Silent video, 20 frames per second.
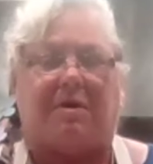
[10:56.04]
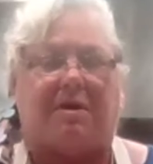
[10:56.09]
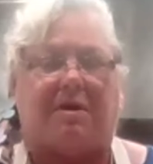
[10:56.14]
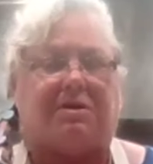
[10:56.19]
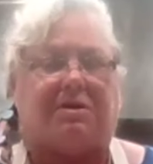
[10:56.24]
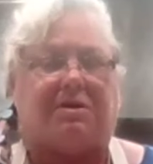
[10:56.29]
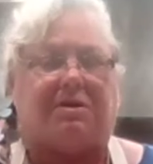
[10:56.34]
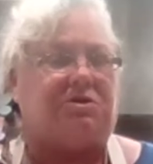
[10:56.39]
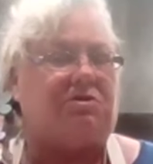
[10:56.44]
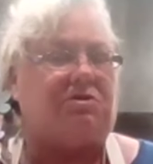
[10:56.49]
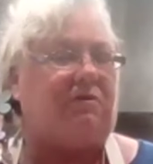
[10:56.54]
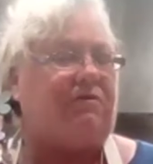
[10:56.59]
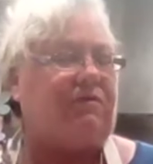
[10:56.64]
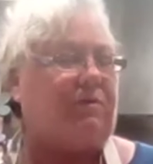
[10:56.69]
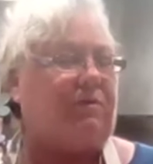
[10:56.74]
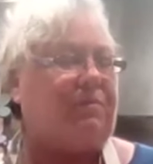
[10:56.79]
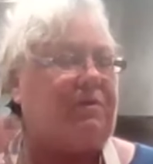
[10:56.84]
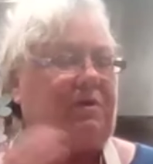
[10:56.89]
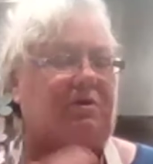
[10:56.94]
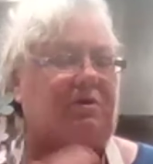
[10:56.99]
and so
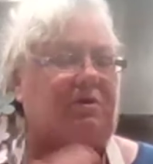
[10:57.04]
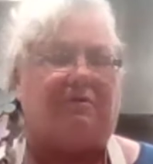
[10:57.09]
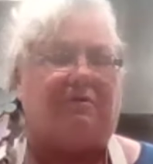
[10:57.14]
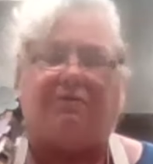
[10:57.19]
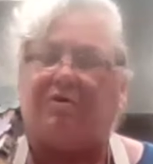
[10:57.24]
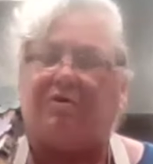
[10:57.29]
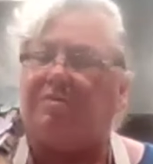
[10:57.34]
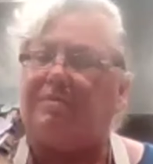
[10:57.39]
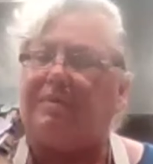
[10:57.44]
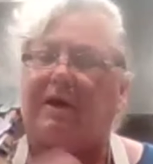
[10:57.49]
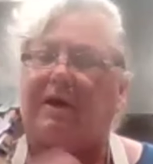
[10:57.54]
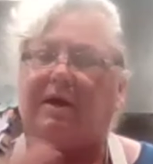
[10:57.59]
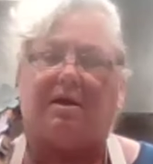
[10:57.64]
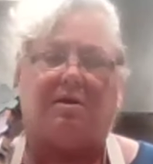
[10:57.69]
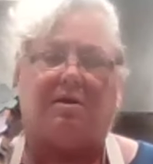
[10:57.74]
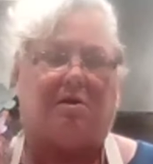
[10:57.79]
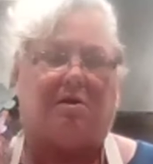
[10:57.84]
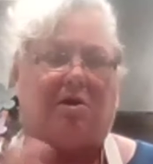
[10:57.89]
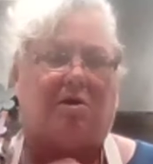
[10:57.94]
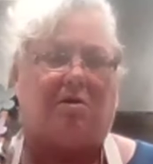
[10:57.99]
it's the same
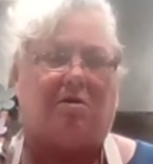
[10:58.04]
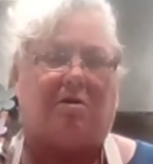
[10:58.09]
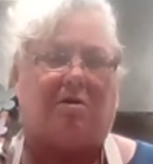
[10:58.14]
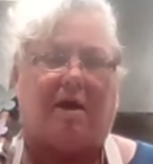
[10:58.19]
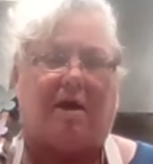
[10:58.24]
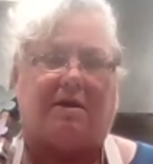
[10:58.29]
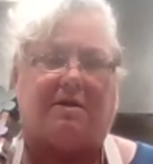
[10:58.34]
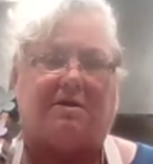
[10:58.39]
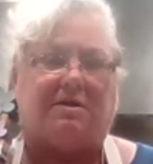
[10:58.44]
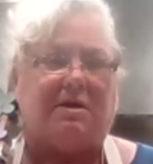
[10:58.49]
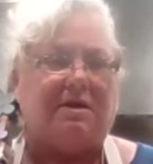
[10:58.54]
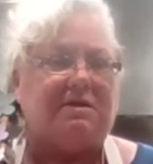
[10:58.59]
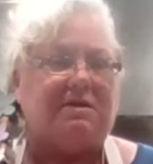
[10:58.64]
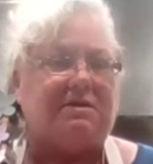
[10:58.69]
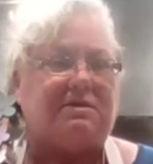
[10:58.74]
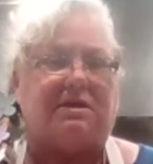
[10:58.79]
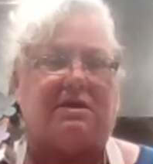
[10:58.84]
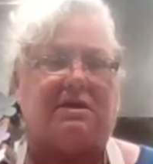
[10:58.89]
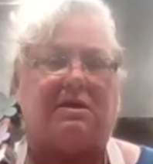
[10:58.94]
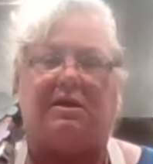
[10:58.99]
method too. If you're putting the
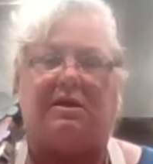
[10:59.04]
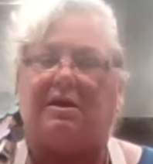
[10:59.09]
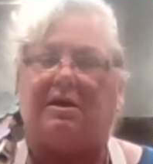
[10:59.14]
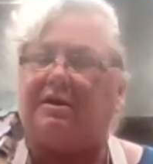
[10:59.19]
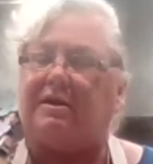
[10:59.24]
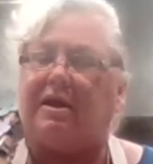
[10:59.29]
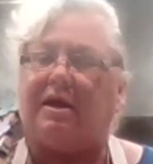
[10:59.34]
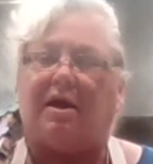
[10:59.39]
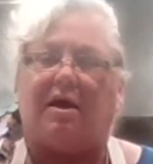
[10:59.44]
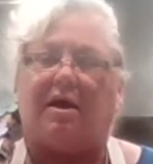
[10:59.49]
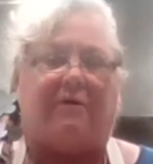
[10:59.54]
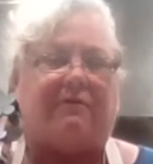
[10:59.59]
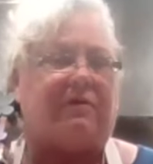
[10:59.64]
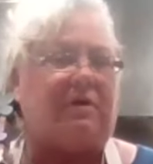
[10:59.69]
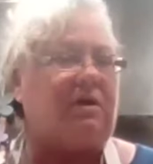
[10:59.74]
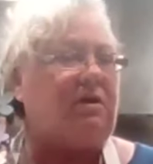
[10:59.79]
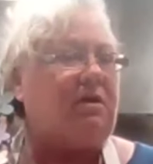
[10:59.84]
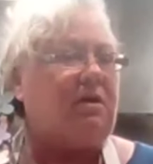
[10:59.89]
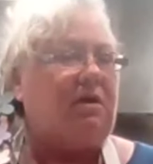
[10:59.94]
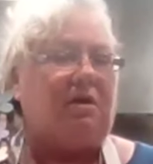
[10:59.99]
food back in there
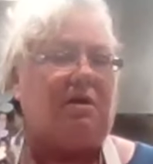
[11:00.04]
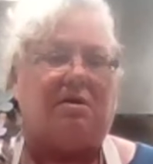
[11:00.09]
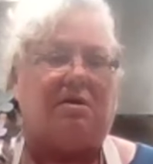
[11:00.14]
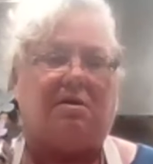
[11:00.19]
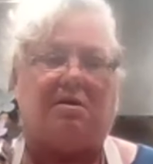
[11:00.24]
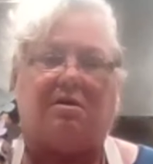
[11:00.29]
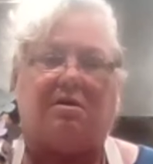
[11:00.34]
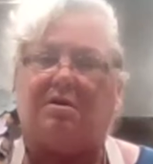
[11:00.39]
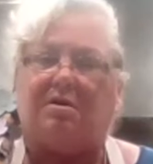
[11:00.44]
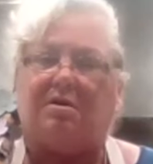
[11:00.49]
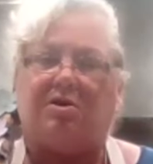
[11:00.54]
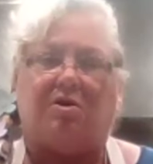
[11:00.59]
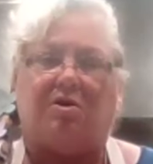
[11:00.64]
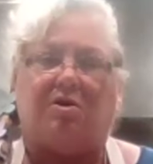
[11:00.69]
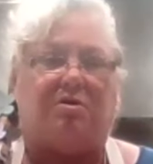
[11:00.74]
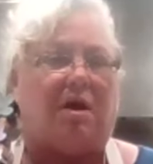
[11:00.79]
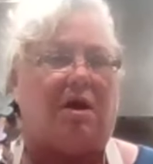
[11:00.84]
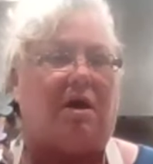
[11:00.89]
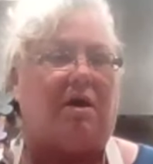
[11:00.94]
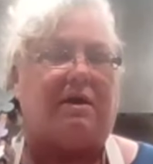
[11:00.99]
and sealing in the
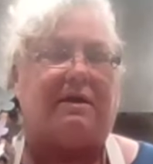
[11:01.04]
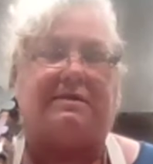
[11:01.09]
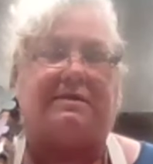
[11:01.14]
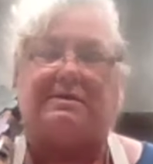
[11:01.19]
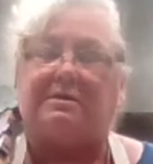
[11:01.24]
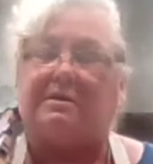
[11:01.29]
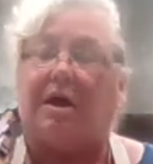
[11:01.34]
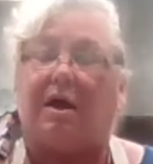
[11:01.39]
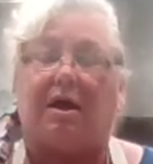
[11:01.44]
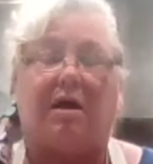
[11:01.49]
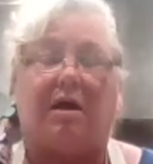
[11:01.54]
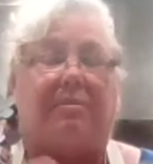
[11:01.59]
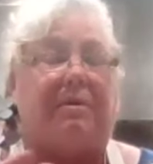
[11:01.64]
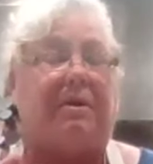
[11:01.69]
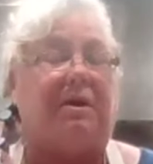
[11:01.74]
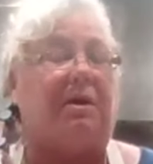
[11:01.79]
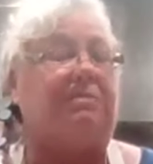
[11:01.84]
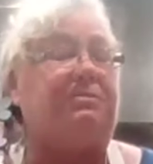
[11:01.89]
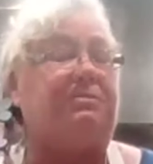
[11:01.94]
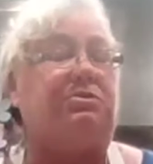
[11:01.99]
oven,
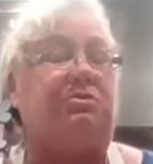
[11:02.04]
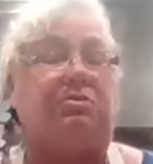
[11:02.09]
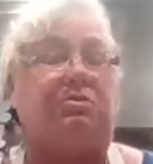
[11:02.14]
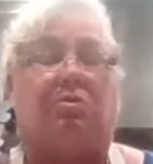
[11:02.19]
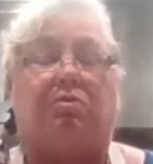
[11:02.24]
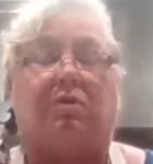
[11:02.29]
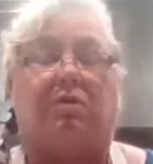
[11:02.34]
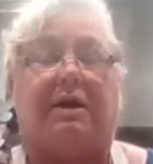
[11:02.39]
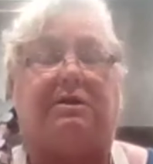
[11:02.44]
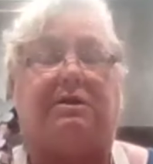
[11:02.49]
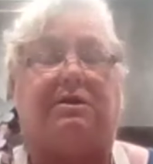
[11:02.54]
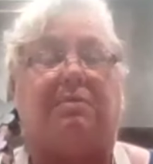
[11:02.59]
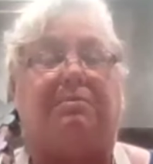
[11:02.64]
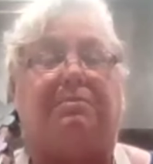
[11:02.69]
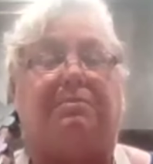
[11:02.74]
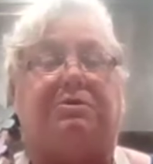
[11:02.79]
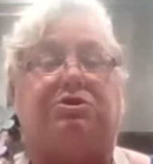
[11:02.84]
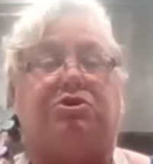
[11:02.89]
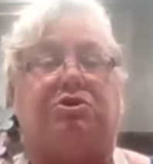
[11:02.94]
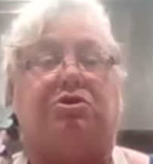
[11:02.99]
you're not it's
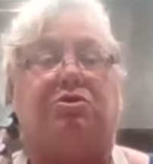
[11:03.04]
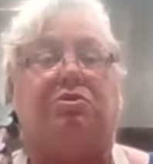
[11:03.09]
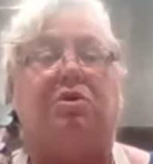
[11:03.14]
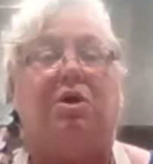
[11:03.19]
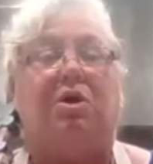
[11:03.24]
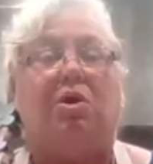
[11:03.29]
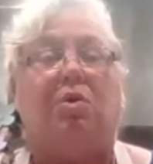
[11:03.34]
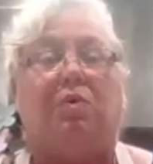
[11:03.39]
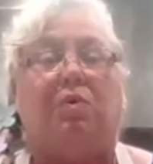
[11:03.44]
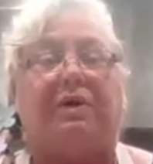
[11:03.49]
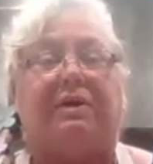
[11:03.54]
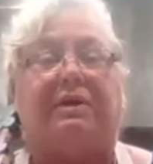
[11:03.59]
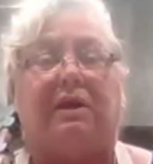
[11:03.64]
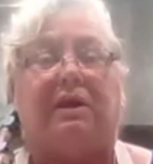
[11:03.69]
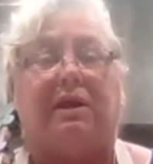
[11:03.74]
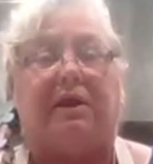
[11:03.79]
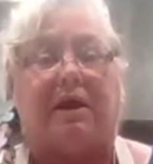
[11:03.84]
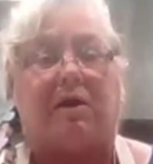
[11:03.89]
not coming up to the right